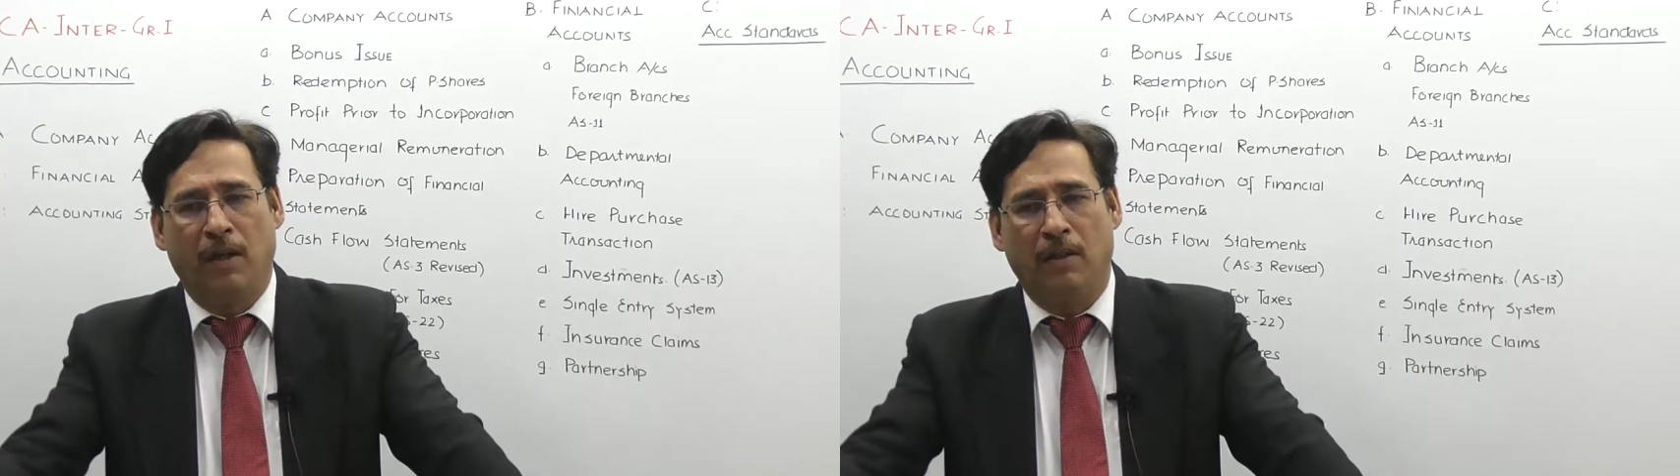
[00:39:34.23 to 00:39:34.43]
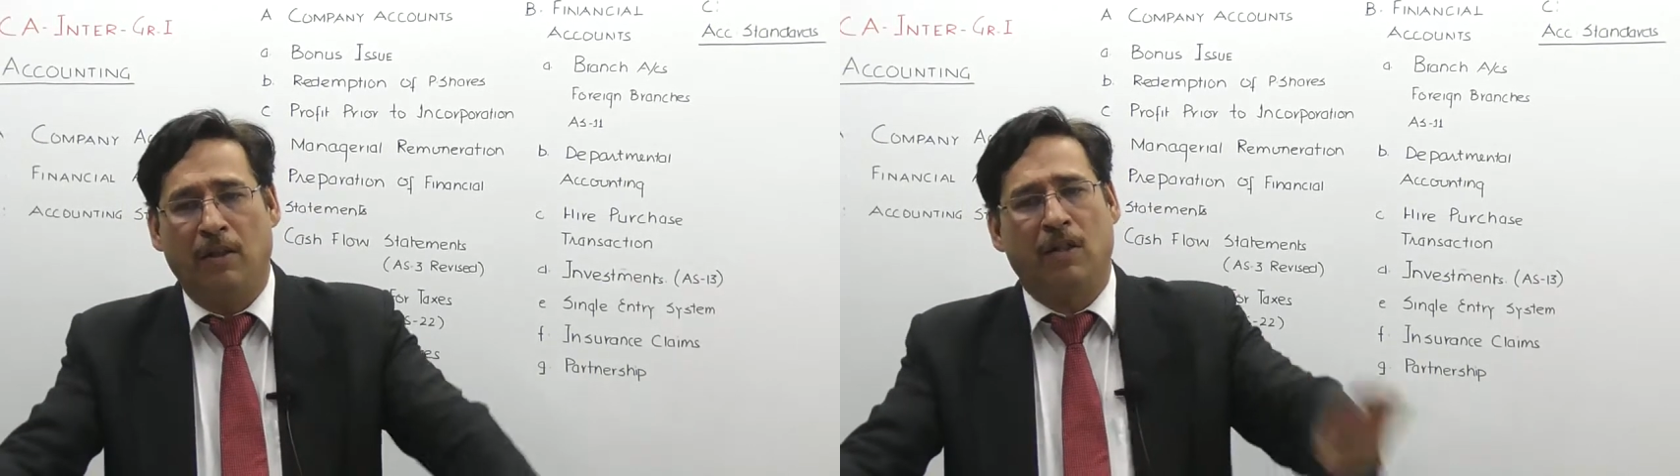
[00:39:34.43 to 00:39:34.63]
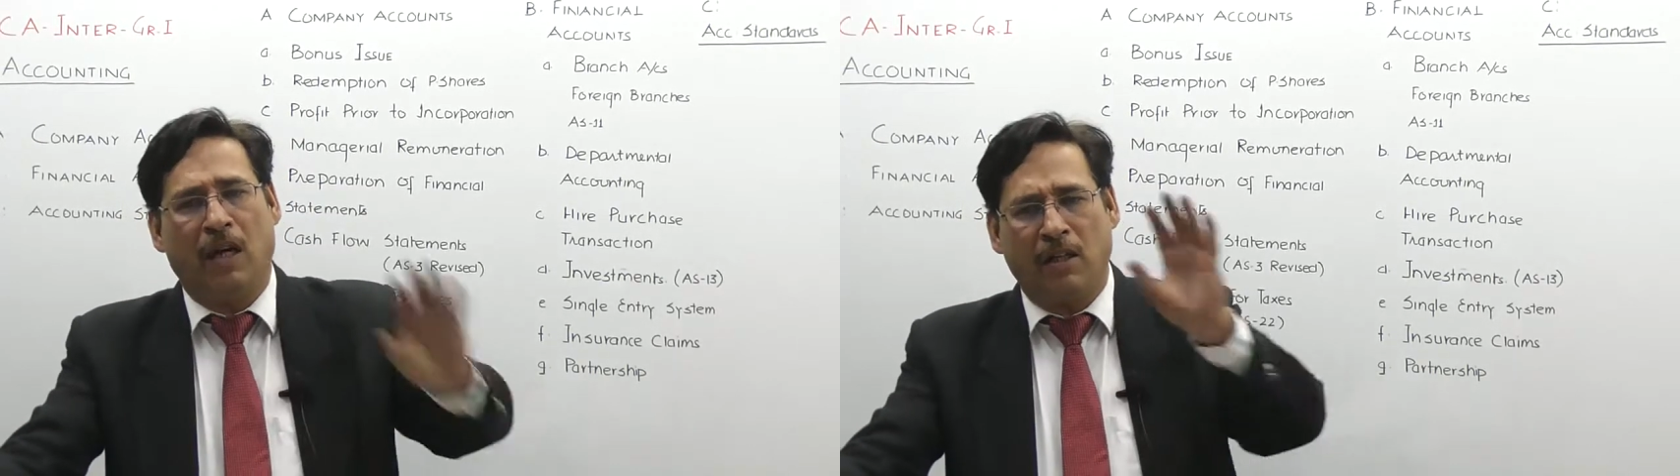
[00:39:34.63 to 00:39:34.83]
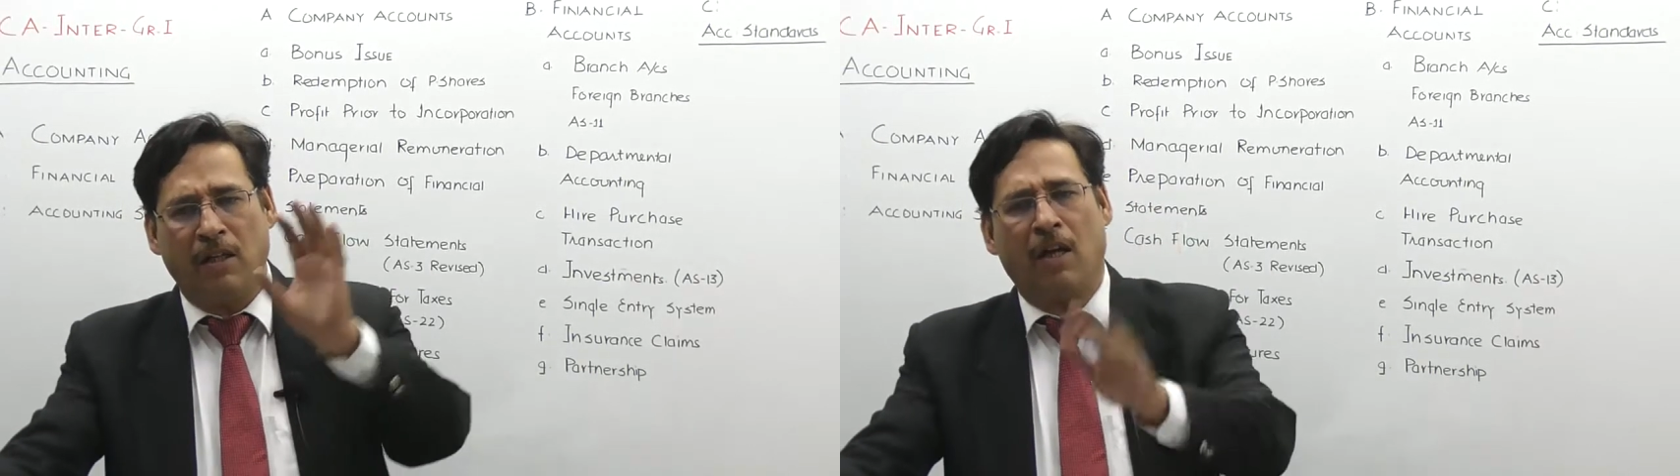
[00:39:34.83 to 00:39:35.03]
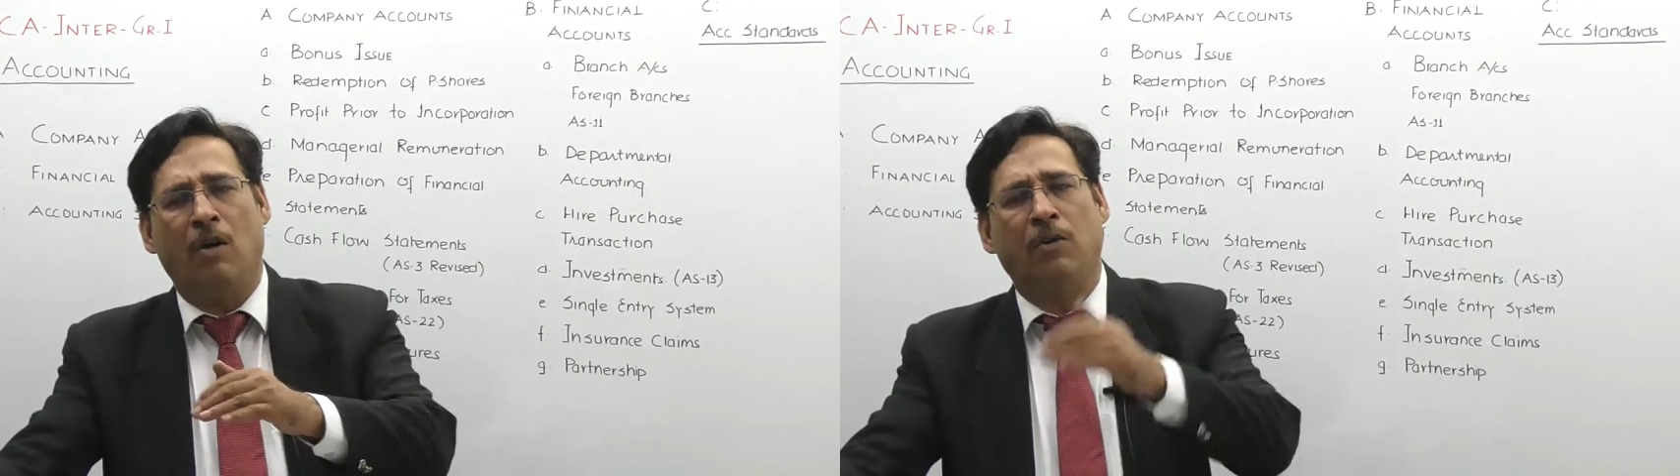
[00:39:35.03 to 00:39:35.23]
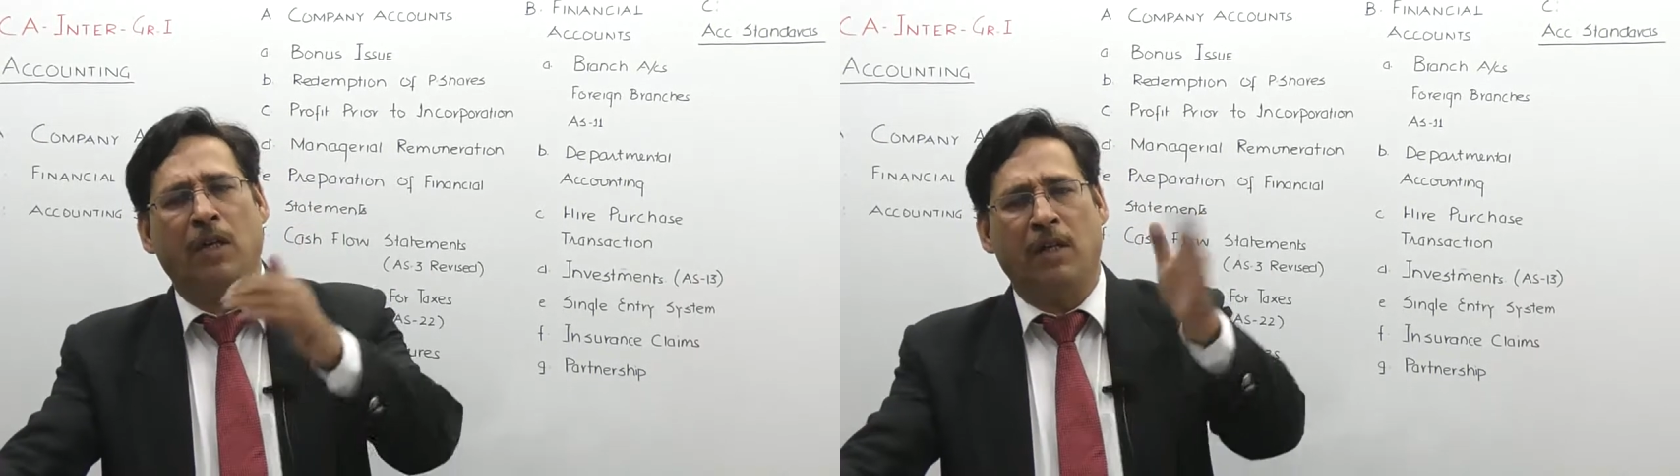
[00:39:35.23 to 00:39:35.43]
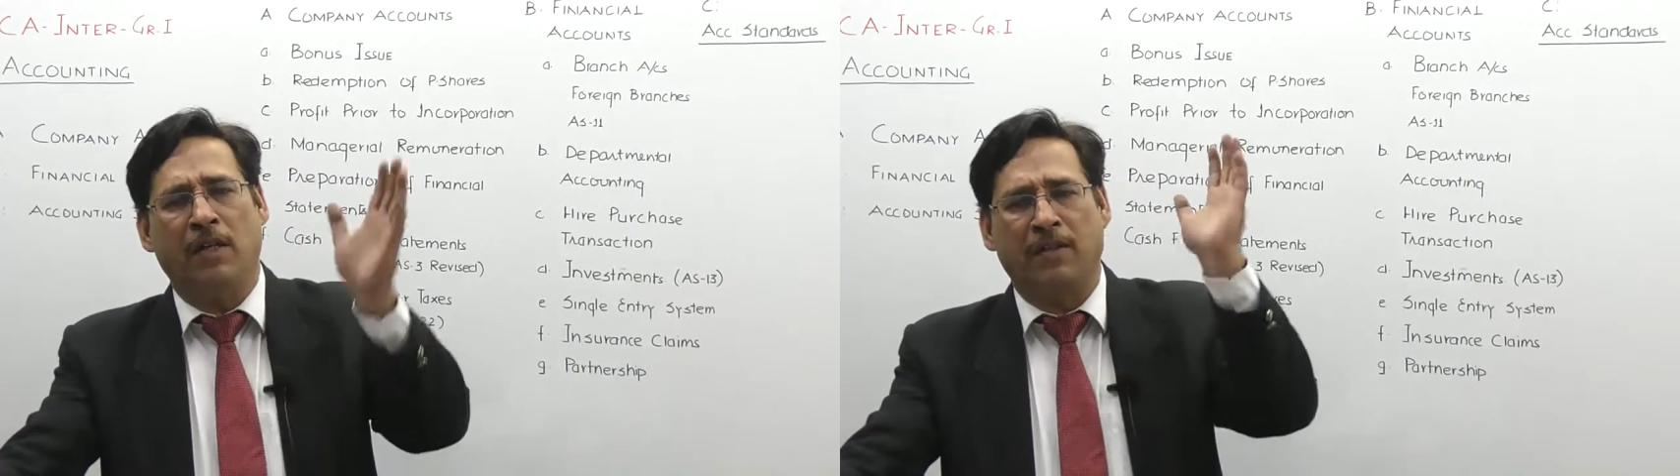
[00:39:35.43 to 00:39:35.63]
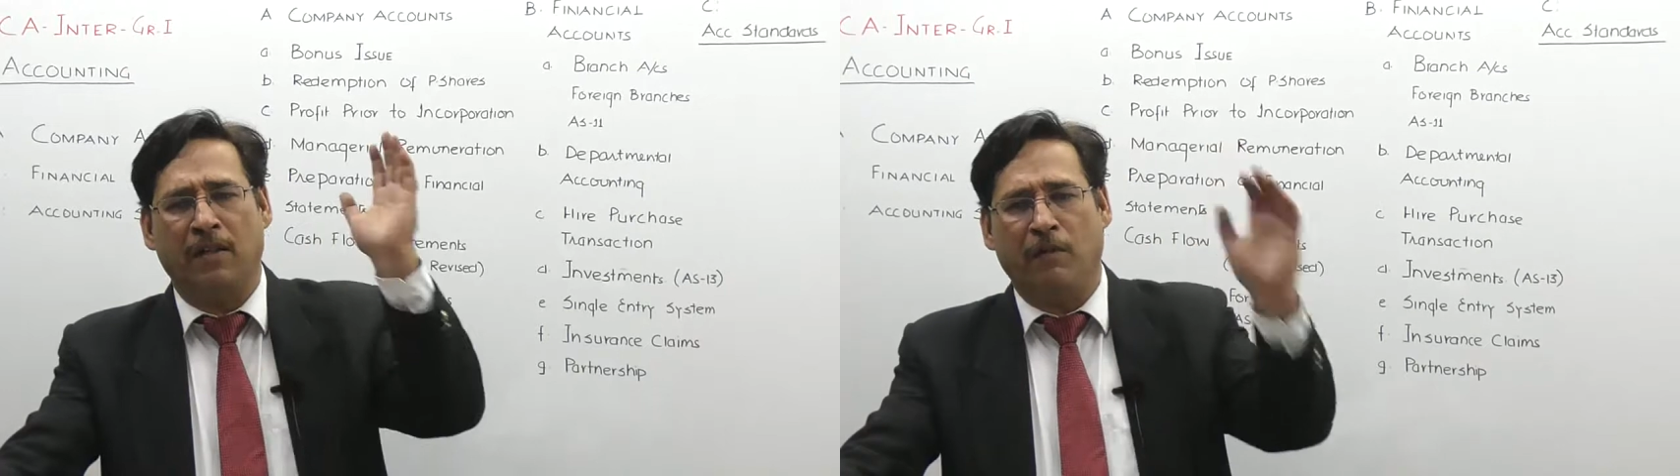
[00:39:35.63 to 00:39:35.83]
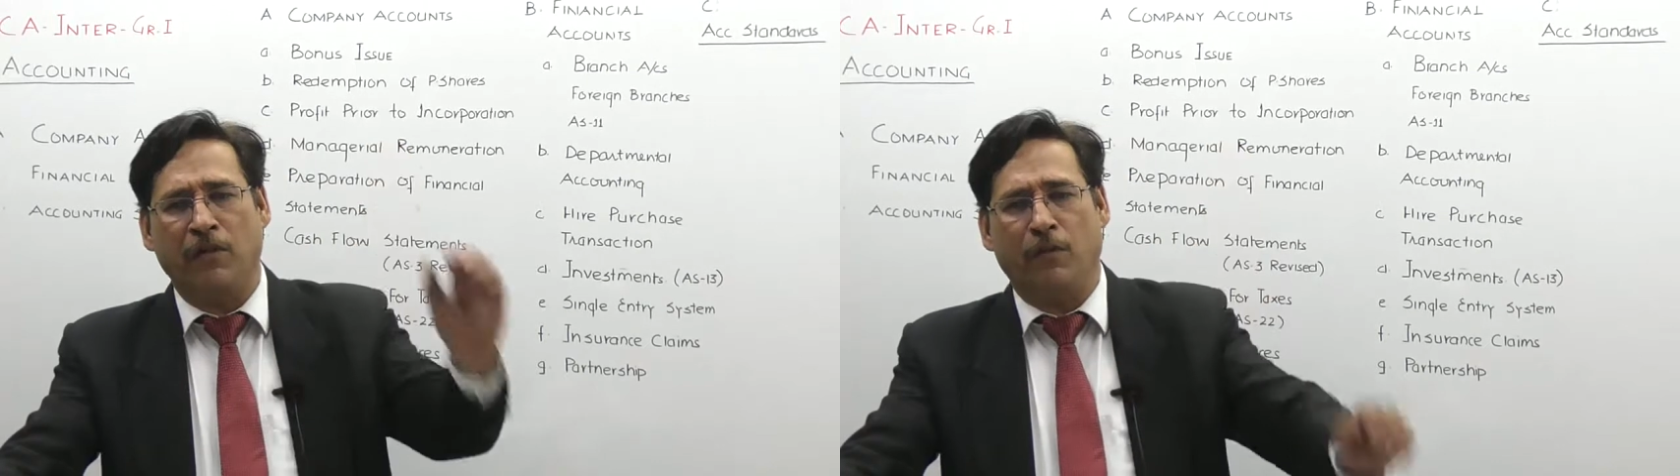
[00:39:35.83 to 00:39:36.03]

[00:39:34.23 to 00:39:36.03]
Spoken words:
the chartered accountant itself is a